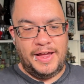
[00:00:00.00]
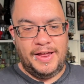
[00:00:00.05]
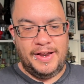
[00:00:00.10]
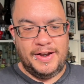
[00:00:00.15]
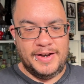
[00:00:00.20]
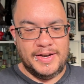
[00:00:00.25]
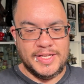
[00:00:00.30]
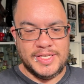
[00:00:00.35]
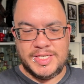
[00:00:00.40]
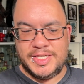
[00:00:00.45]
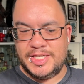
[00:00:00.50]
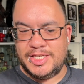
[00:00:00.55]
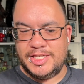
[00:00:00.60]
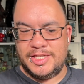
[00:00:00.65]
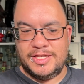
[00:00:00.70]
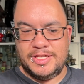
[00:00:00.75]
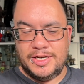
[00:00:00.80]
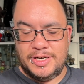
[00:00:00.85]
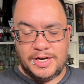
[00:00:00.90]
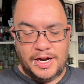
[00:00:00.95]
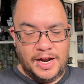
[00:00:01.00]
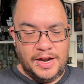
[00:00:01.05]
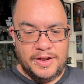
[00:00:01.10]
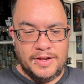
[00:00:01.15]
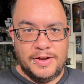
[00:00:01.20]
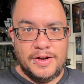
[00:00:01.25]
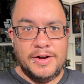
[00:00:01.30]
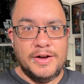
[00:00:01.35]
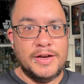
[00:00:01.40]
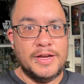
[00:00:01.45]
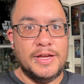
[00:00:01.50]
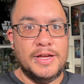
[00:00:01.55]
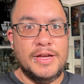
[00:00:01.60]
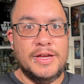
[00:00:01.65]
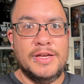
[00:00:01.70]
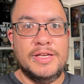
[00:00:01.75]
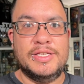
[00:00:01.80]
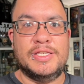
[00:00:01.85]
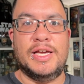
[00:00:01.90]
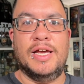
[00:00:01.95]
and the dialogue
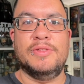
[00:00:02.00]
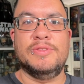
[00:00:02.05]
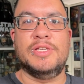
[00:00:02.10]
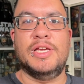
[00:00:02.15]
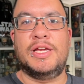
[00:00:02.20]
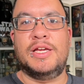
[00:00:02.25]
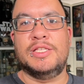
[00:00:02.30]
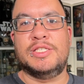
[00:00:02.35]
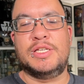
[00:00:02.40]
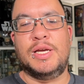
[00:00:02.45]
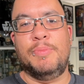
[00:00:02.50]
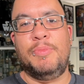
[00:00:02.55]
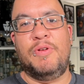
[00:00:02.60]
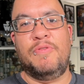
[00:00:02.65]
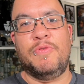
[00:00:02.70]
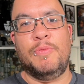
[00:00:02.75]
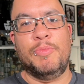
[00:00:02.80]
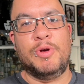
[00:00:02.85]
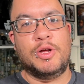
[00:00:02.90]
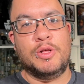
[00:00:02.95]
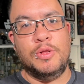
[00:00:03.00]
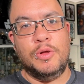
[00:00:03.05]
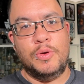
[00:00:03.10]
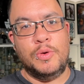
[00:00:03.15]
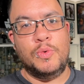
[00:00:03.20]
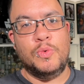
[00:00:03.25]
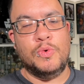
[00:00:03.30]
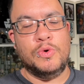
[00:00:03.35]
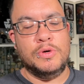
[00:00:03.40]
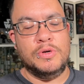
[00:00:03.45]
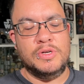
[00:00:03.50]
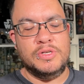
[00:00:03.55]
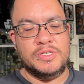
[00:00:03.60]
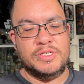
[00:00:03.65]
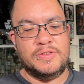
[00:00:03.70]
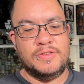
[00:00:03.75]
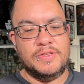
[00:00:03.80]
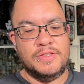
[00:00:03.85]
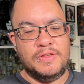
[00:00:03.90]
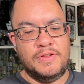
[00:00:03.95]
sounds like it's coming from a Clone
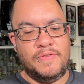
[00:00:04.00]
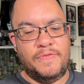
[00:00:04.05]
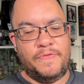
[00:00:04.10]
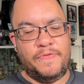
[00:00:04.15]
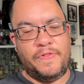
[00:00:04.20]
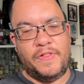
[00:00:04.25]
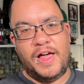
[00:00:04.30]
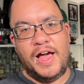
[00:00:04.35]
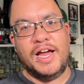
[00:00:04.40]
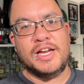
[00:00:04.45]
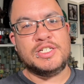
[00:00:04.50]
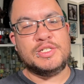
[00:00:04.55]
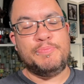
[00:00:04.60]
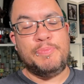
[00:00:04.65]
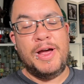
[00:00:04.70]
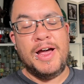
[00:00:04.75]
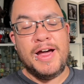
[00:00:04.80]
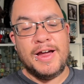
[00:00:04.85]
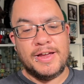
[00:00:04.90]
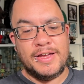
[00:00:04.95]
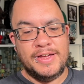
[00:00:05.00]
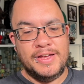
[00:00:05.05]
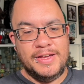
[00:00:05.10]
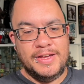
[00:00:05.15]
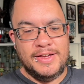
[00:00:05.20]
Wars flashback,